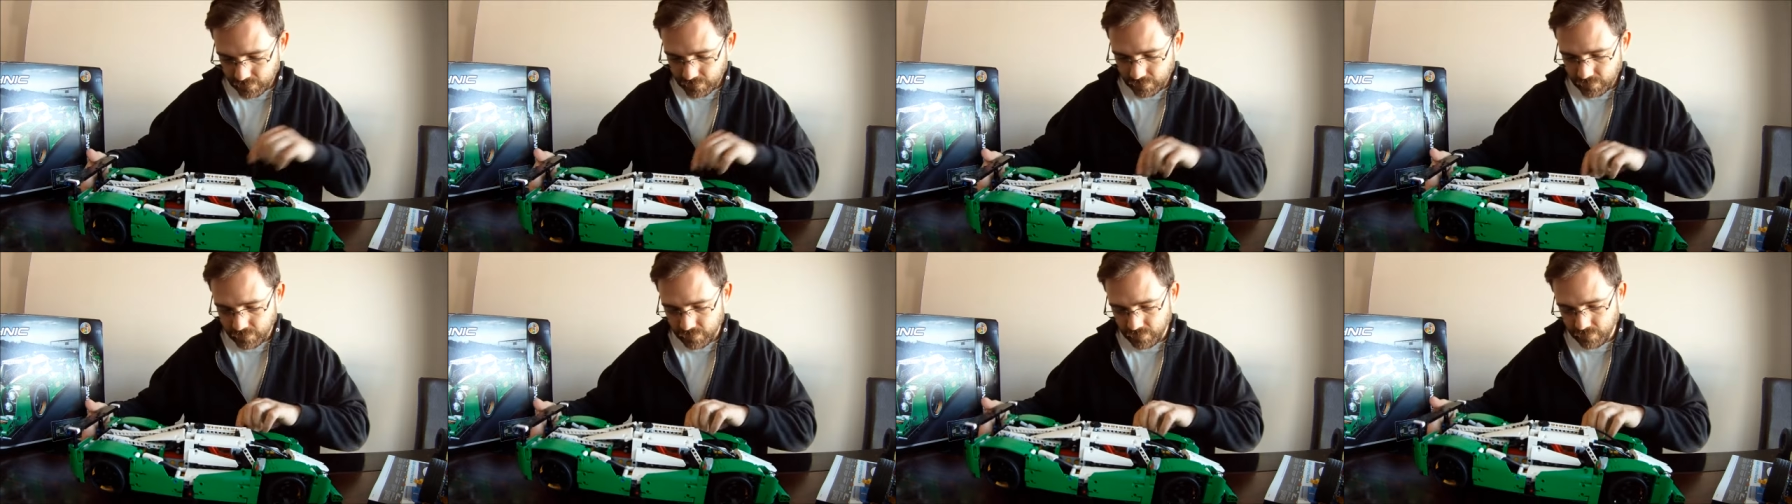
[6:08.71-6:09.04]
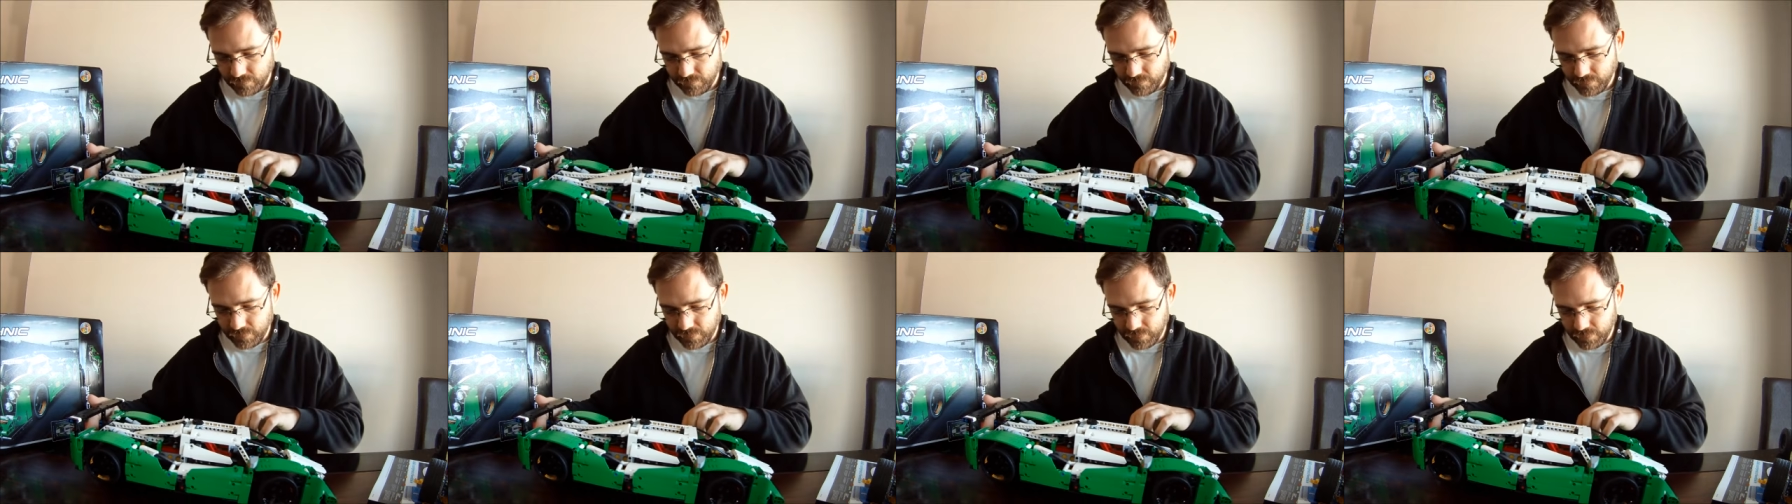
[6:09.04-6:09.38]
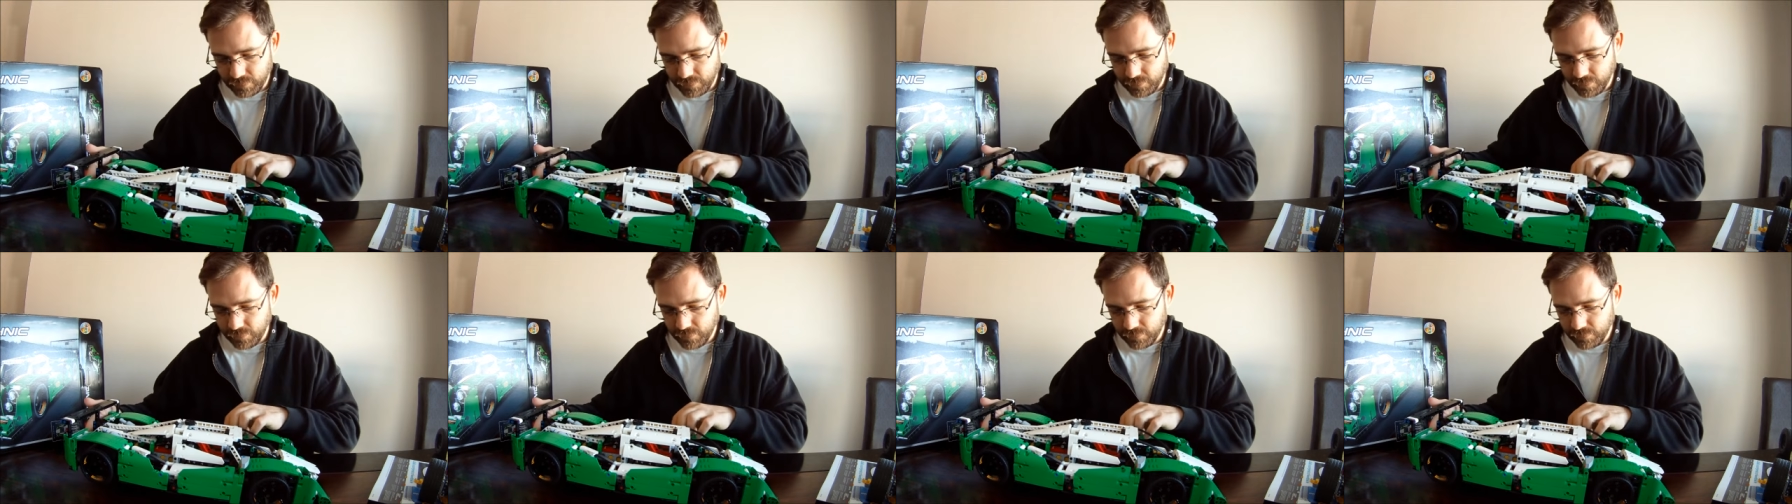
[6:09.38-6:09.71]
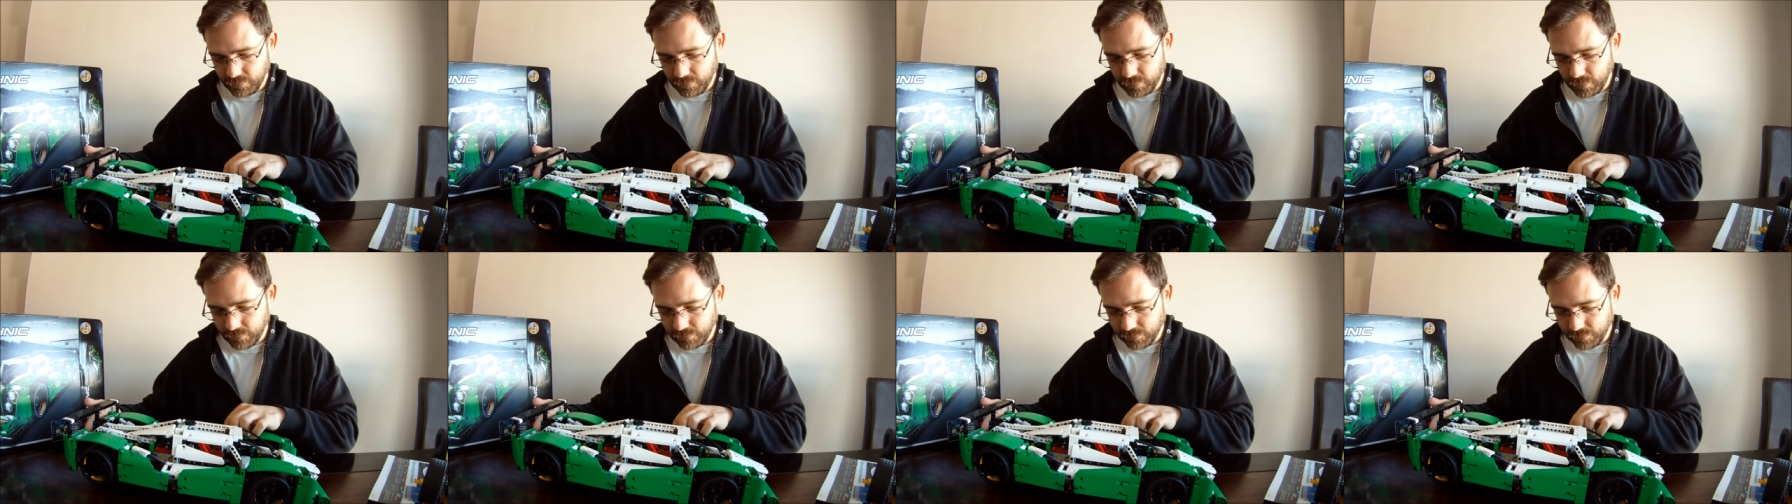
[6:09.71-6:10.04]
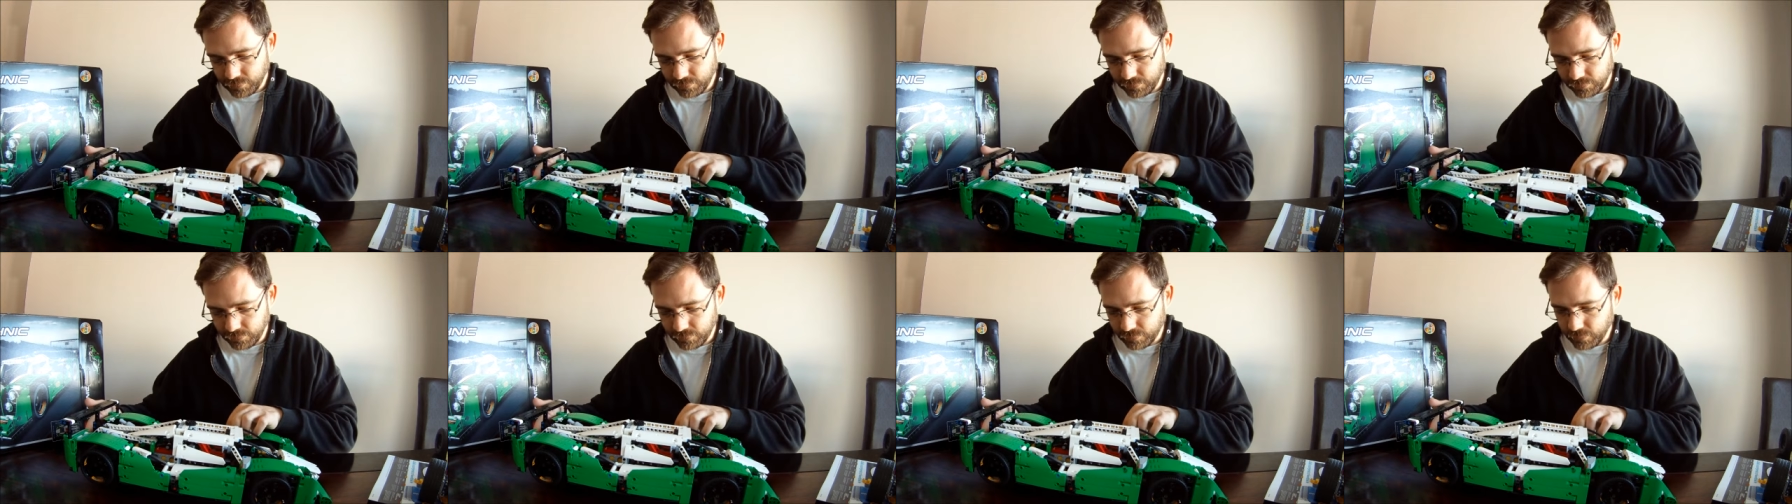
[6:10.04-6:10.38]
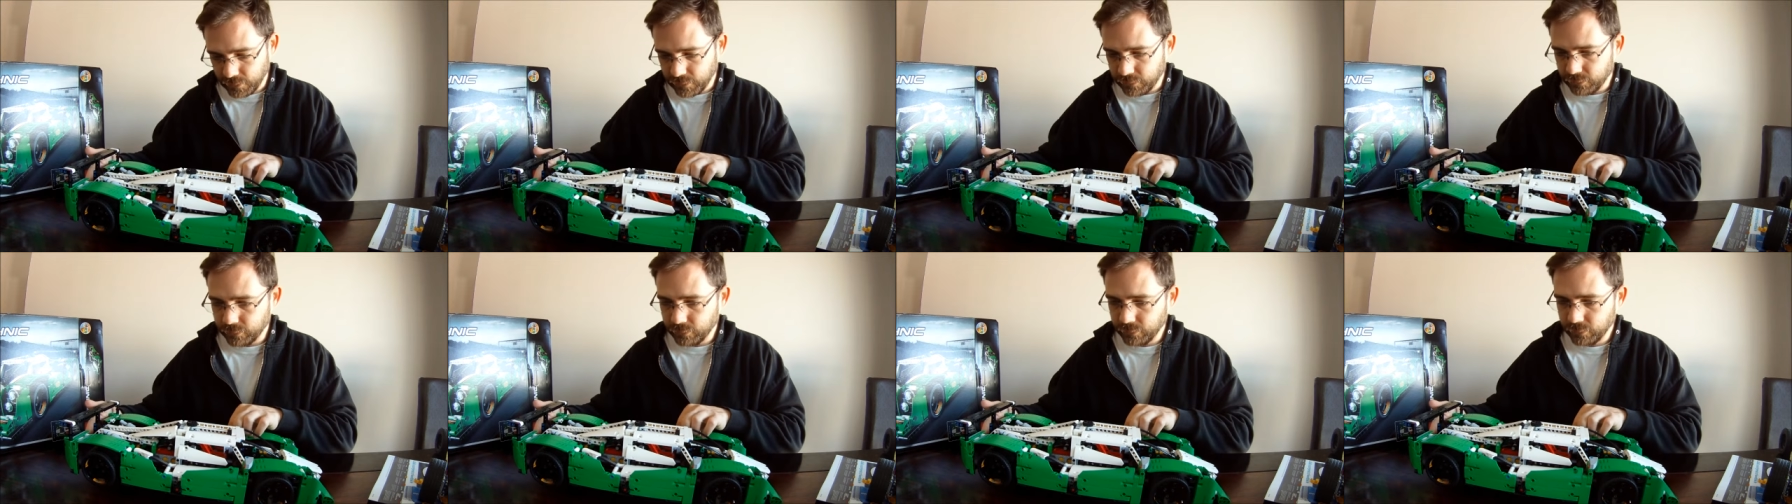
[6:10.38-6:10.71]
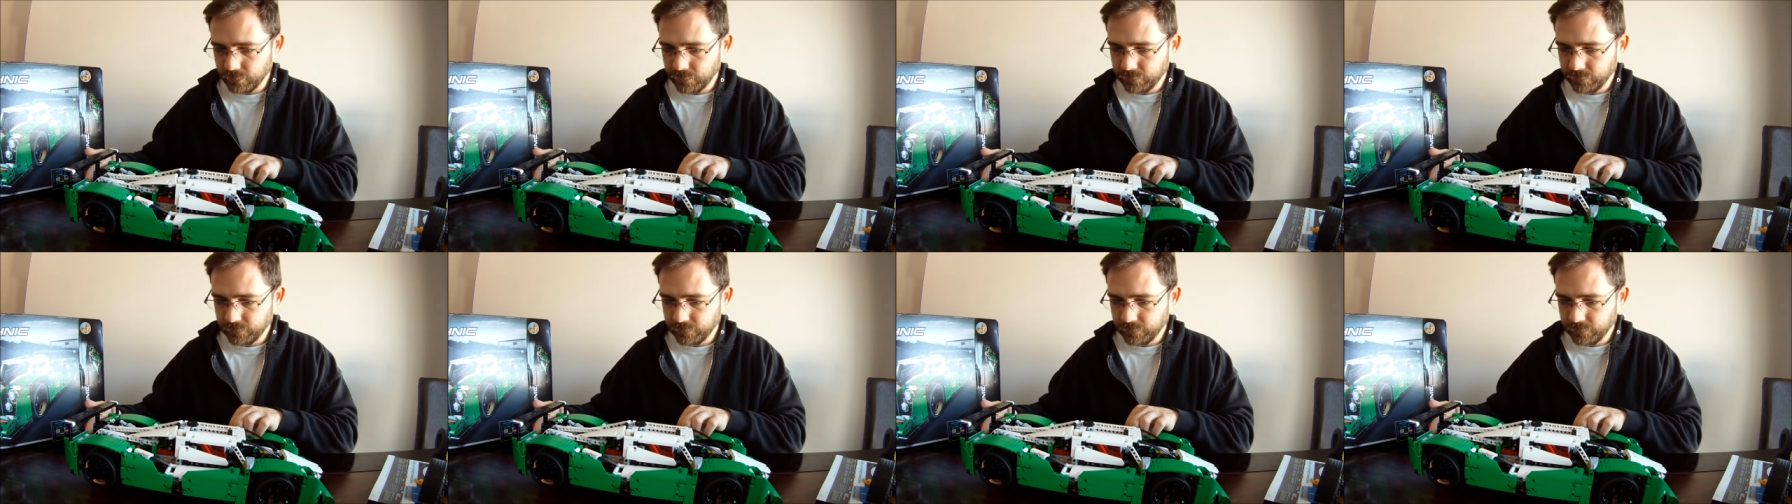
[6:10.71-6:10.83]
of here, you have a little switch,